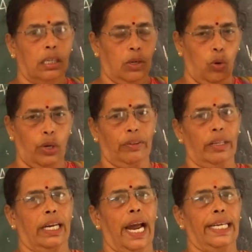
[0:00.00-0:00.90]
during
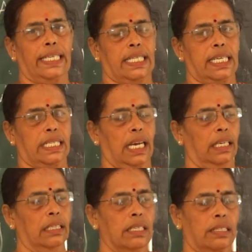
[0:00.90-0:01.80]
the rainy
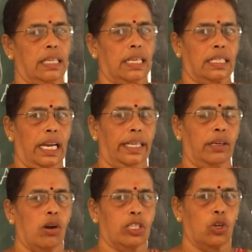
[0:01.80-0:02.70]
season, the sleet
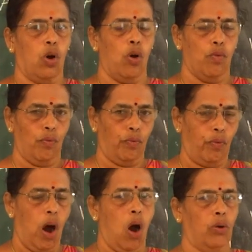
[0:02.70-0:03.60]
also
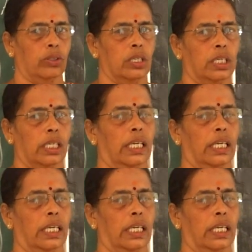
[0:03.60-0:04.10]
found.